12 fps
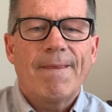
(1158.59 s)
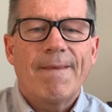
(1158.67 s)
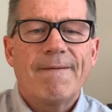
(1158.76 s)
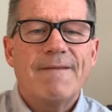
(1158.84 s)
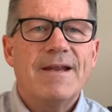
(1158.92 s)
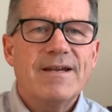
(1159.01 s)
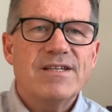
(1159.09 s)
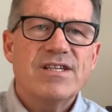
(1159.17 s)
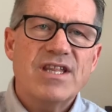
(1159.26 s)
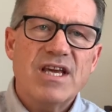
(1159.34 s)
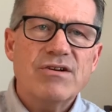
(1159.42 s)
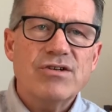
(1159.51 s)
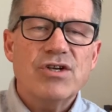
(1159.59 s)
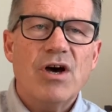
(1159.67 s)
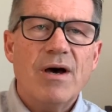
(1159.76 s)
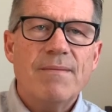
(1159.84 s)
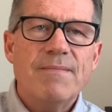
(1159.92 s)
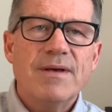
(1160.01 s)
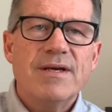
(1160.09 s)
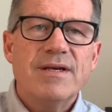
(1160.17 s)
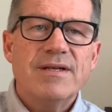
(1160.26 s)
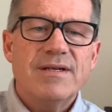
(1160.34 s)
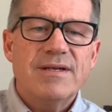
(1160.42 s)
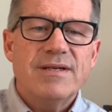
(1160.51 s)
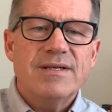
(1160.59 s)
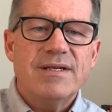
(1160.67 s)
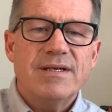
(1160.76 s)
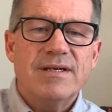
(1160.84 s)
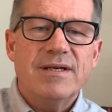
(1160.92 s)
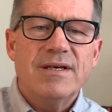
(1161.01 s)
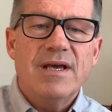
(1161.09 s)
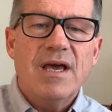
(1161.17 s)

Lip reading: that it's their job to